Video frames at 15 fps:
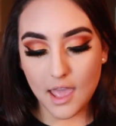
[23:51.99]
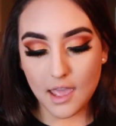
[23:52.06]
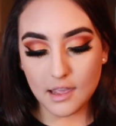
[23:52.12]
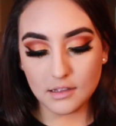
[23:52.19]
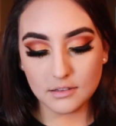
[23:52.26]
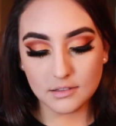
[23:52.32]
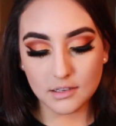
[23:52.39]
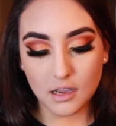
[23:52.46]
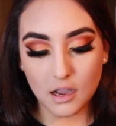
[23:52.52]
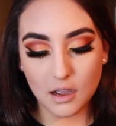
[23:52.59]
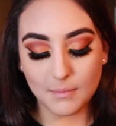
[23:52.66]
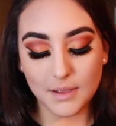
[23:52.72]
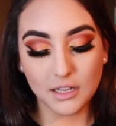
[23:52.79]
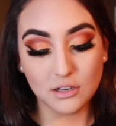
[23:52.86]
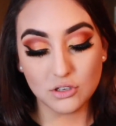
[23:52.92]
and
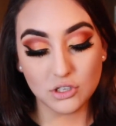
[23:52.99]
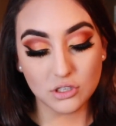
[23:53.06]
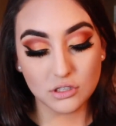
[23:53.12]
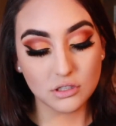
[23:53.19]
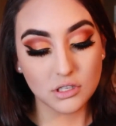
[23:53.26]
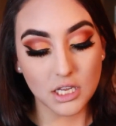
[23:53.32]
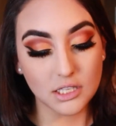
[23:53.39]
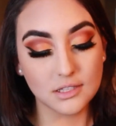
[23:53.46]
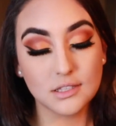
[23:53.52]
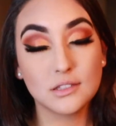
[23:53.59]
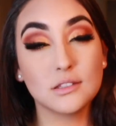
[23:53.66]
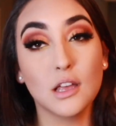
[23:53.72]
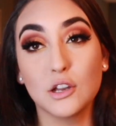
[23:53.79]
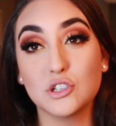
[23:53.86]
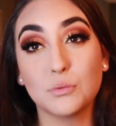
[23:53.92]
it is just, it's
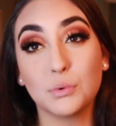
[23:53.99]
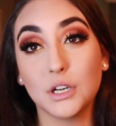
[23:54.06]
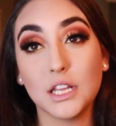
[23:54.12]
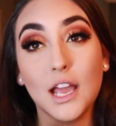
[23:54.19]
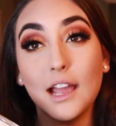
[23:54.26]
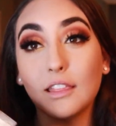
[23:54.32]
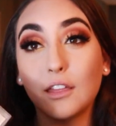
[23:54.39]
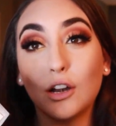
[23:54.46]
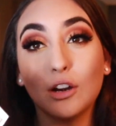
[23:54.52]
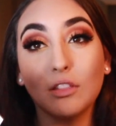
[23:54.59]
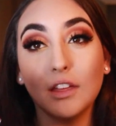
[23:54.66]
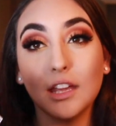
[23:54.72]
such a pretty highlighter.